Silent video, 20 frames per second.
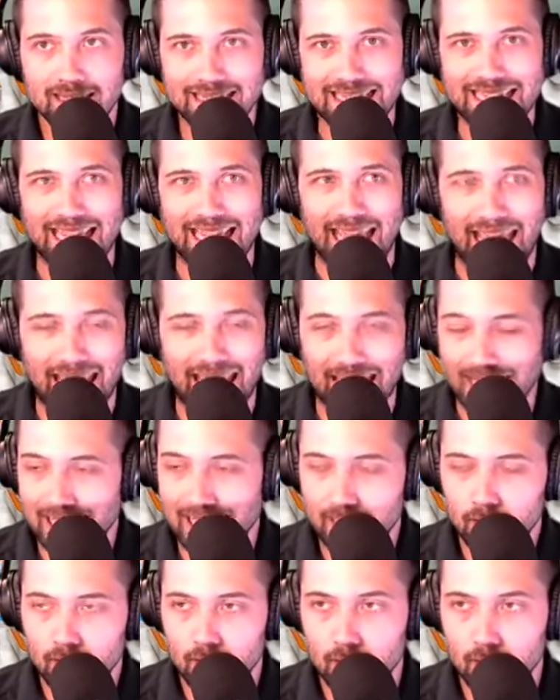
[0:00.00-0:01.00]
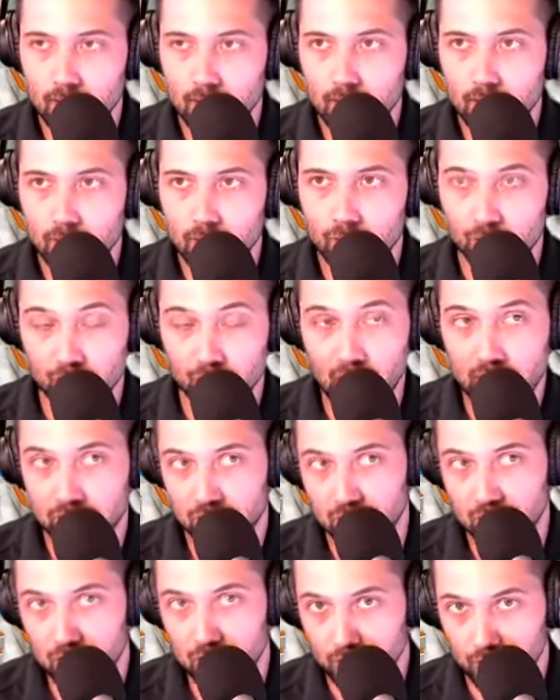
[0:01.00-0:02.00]
get ahead for
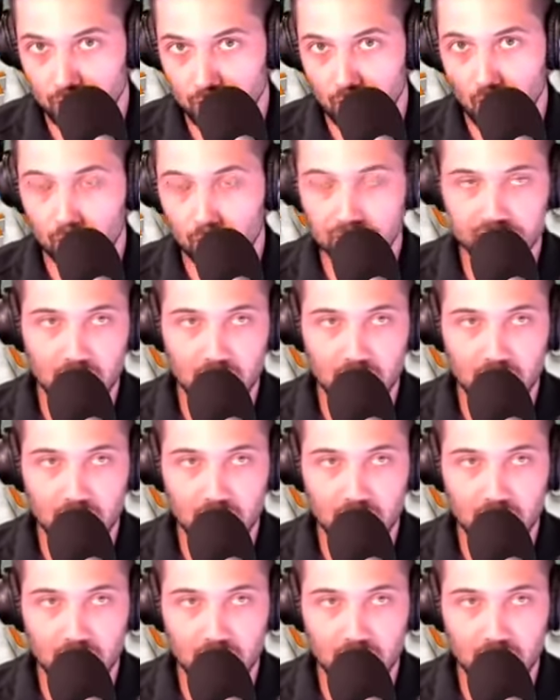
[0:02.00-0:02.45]
next year on